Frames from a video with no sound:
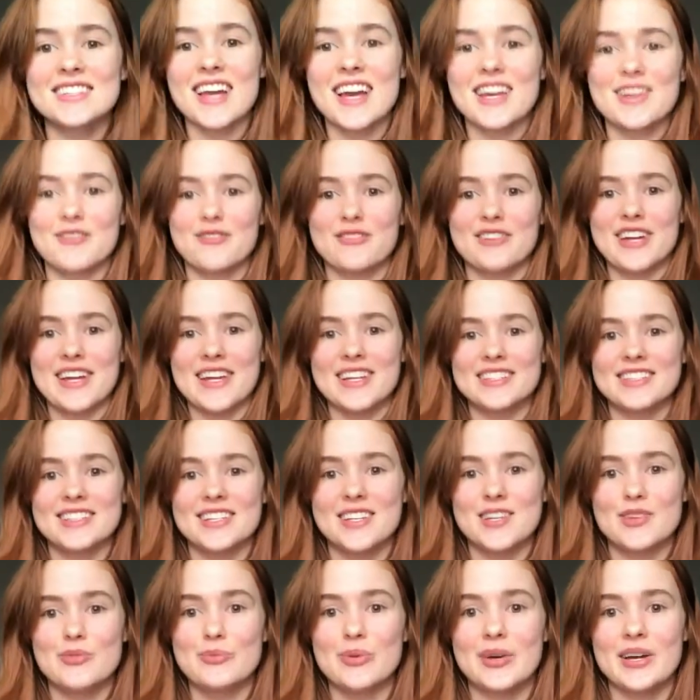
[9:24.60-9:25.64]
kind of
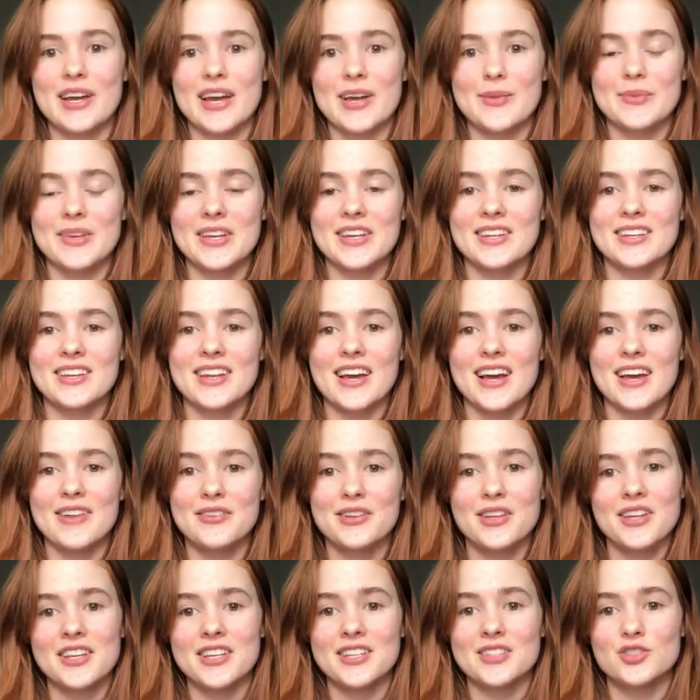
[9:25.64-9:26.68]
ranty, but I mean, I
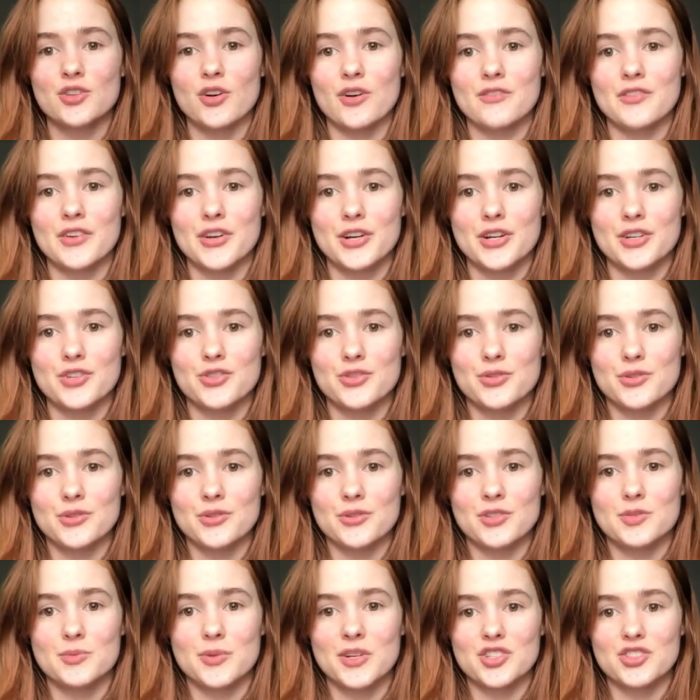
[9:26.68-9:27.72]
feel like it's all very true,
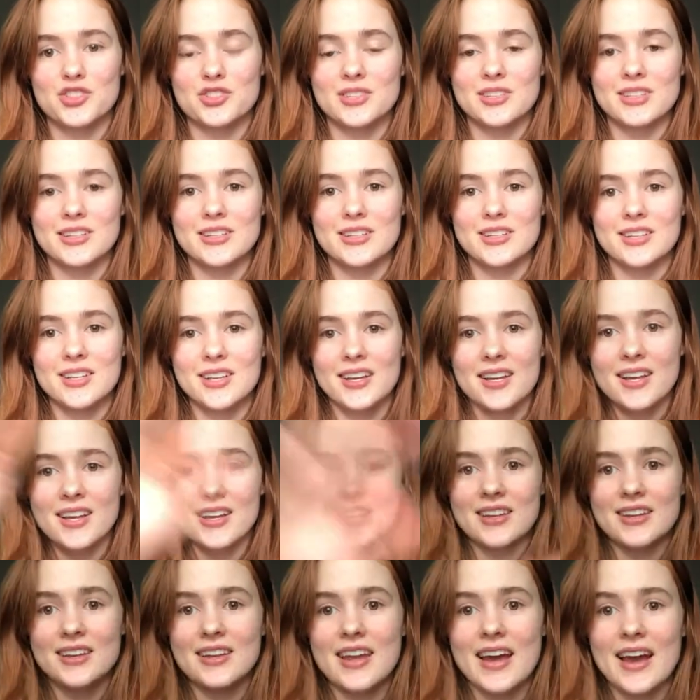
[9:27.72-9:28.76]
especially
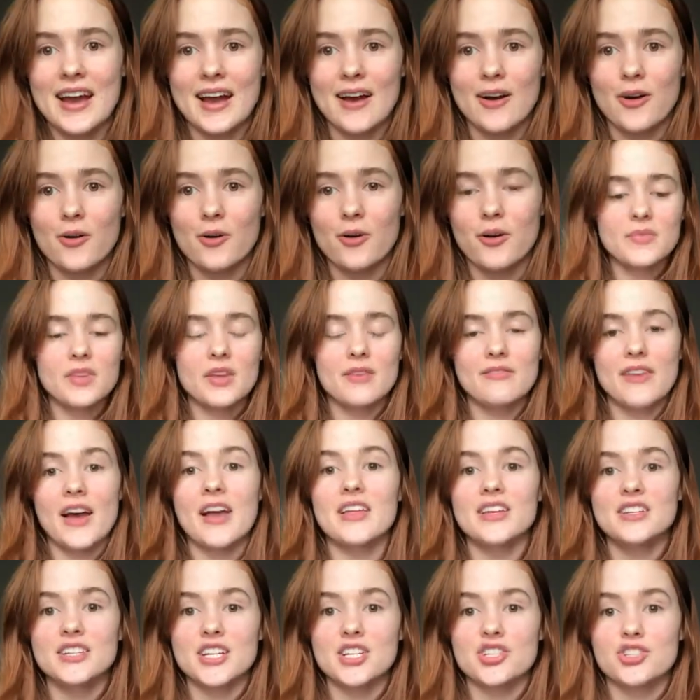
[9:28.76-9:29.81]
now.
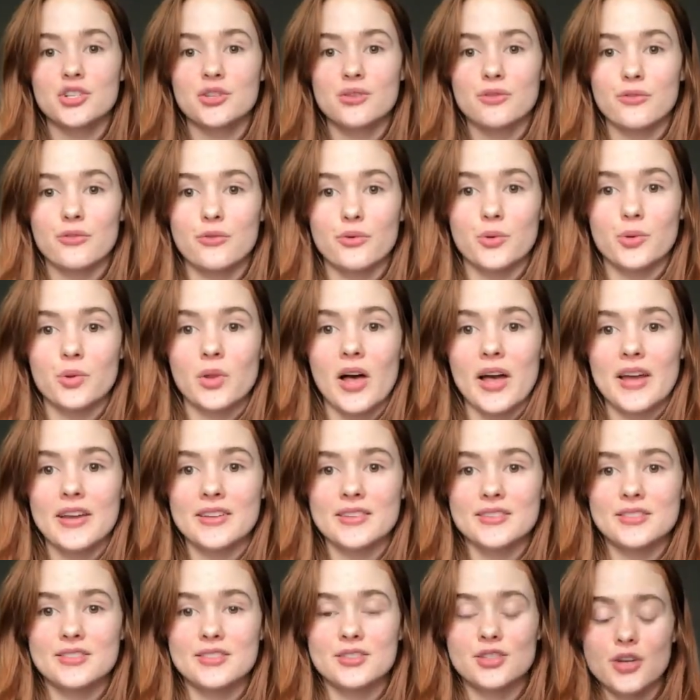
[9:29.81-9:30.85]
Validation through
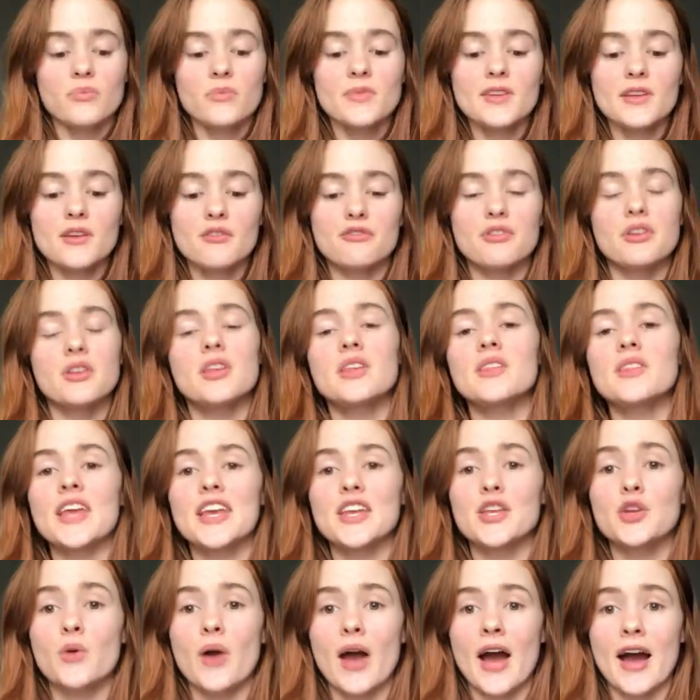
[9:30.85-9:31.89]
likes. Feeling
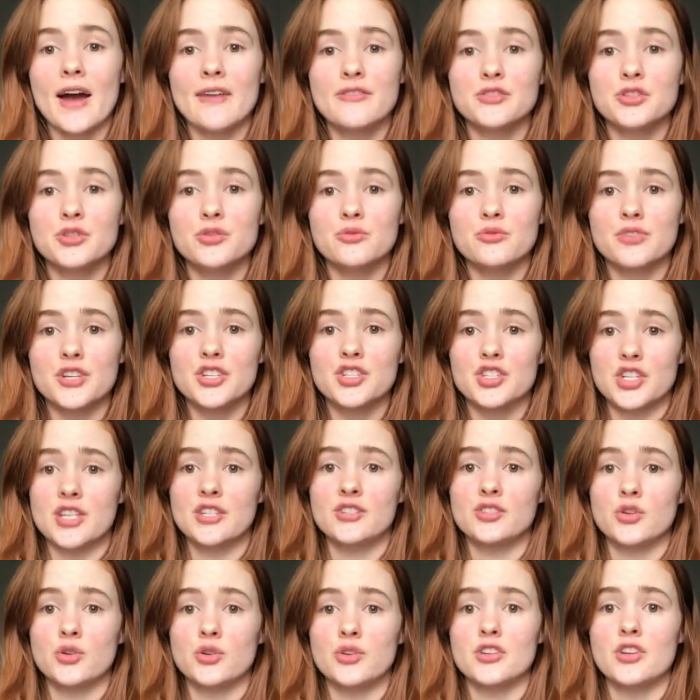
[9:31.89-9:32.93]
like you have to reach a
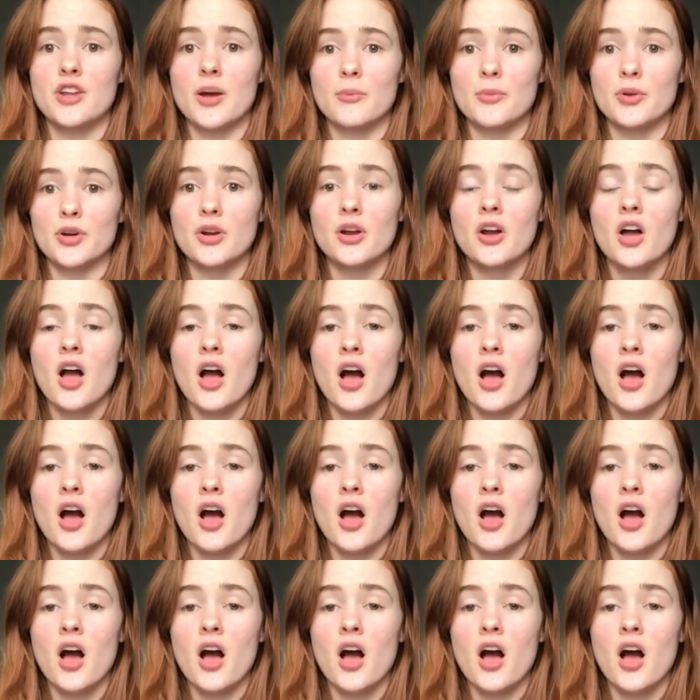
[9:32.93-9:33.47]
certain number